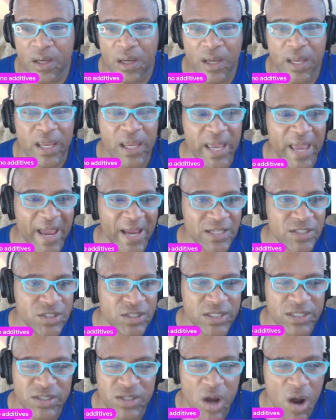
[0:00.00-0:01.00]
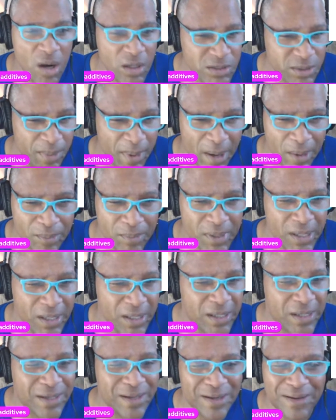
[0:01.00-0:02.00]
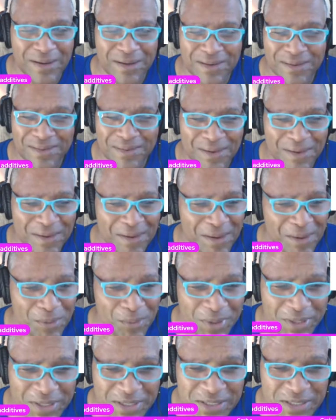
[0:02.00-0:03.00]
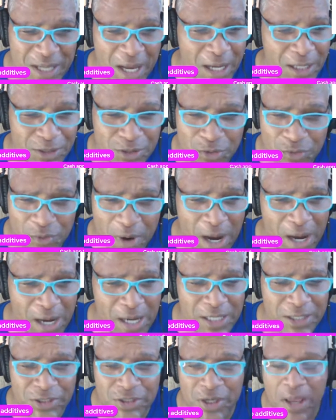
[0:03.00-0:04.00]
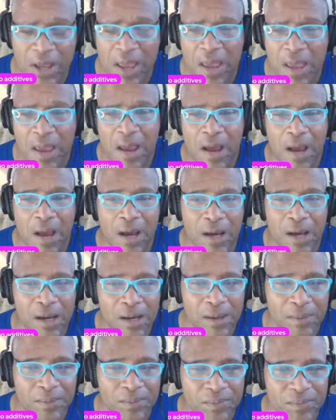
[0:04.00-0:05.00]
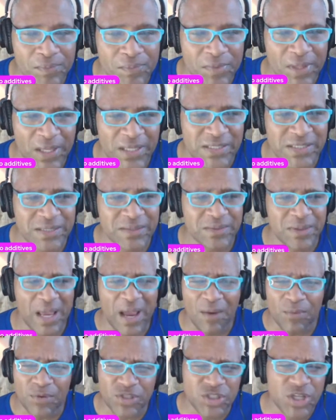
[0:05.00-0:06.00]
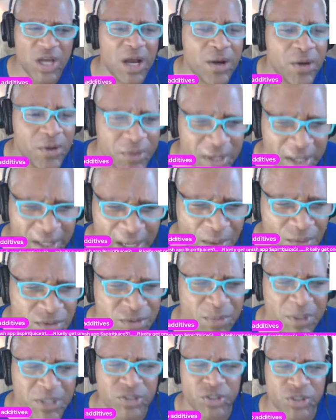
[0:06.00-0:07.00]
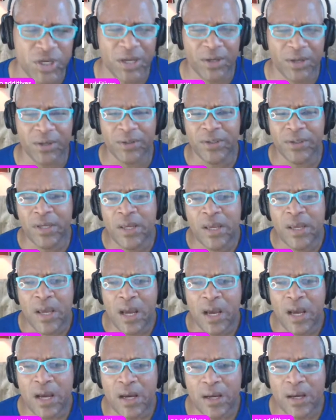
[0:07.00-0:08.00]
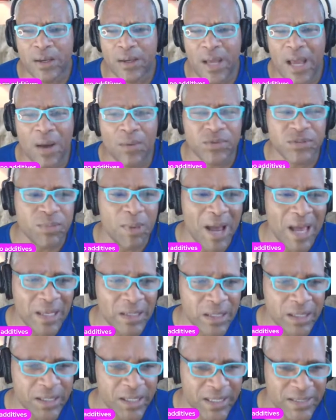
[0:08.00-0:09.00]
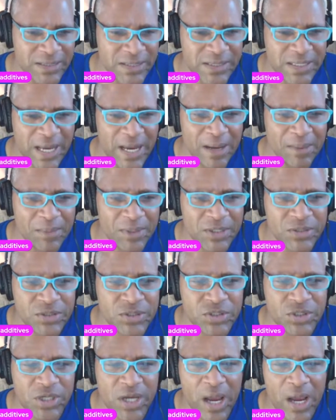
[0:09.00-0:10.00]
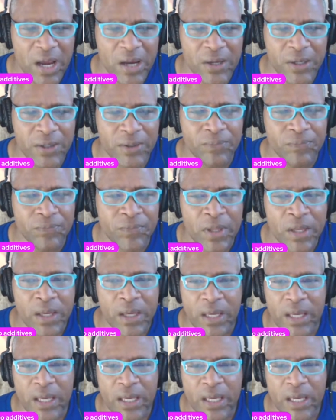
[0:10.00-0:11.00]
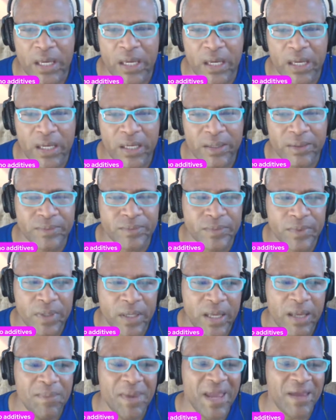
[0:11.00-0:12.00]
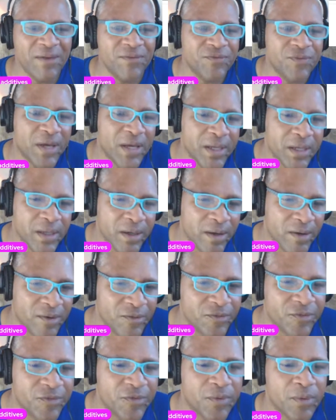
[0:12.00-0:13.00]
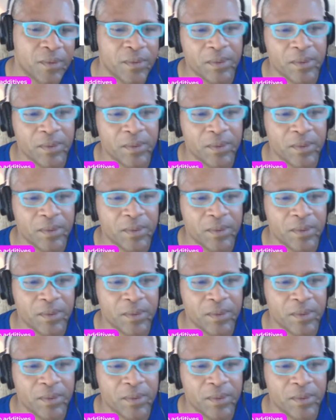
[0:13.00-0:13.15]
He actually talked about me with his entourage. I was younger then. I was much younger. I was modeling at the time in Chicago. And he made fun of